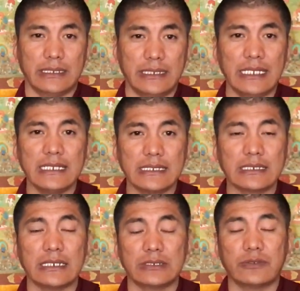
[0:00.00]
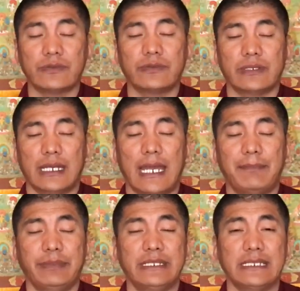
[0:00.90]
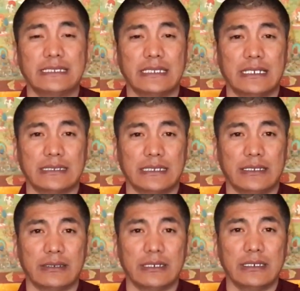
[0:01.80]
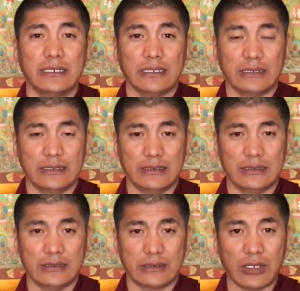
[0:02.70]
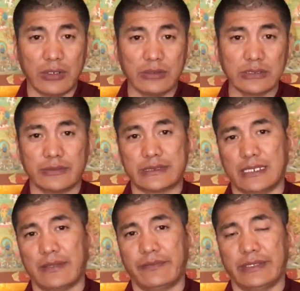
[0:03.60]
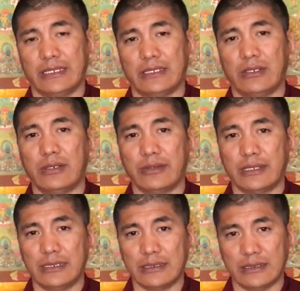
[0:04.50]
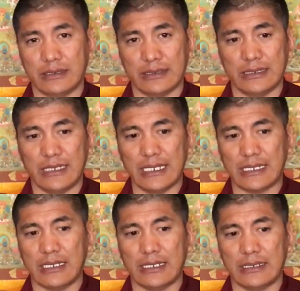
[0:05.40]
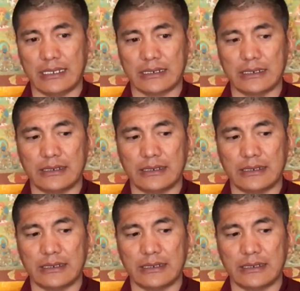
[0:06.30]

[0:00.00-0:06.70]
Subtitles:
this kind of happiness as the cause of suffering, or these are like